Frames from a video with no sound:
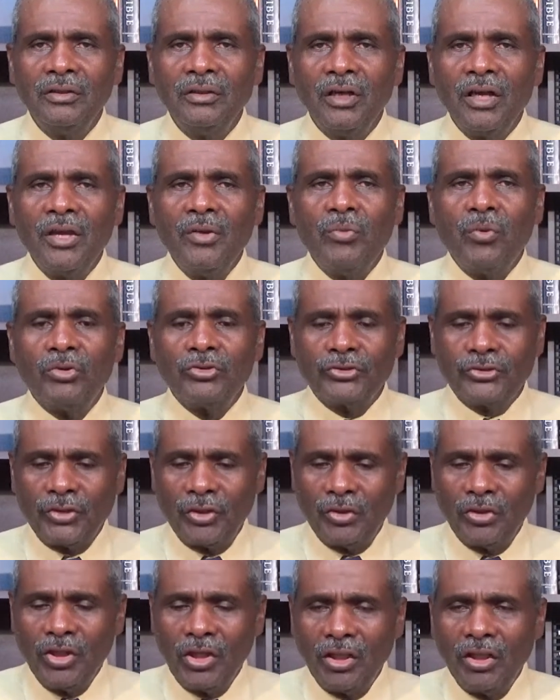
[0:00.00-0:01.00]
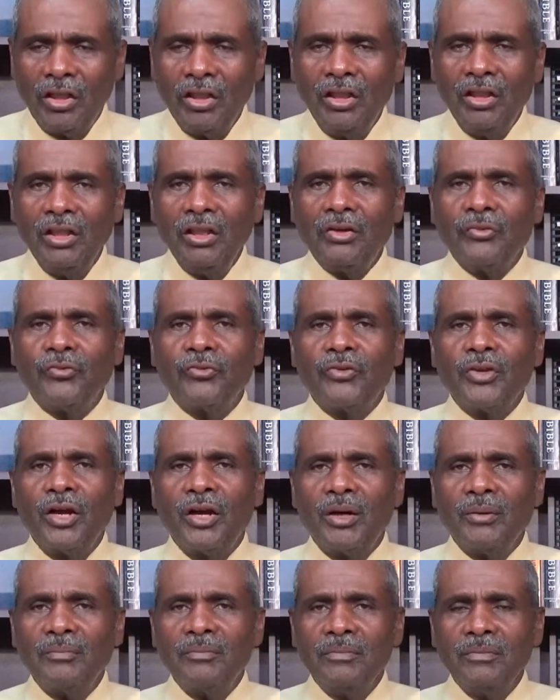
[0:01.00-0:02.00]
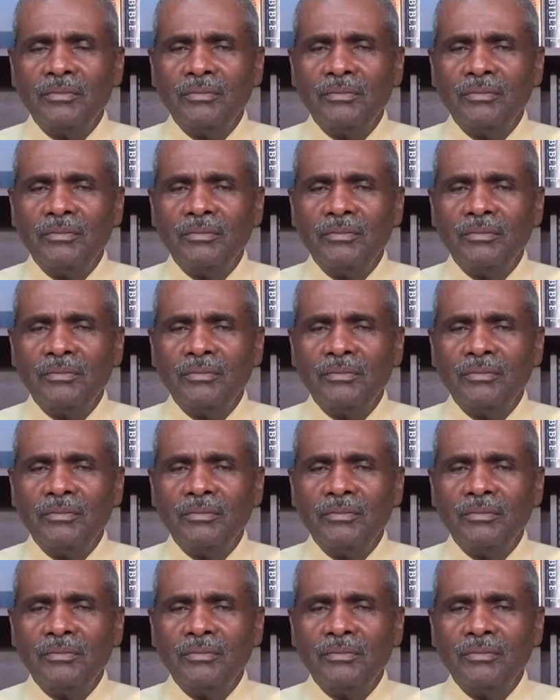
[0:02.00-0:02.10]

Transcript: He wants to lift up.